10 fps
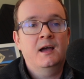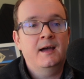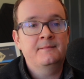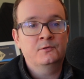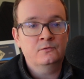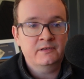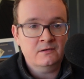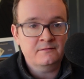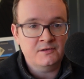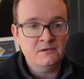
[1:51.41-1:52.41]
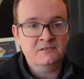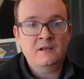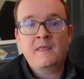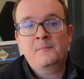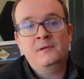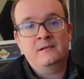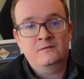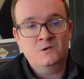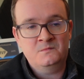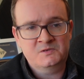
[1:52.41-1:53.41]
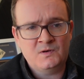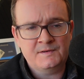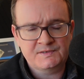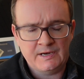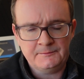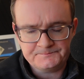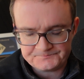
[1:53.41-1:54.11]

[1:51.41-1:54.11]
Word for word: um, all the other users on that platform as well so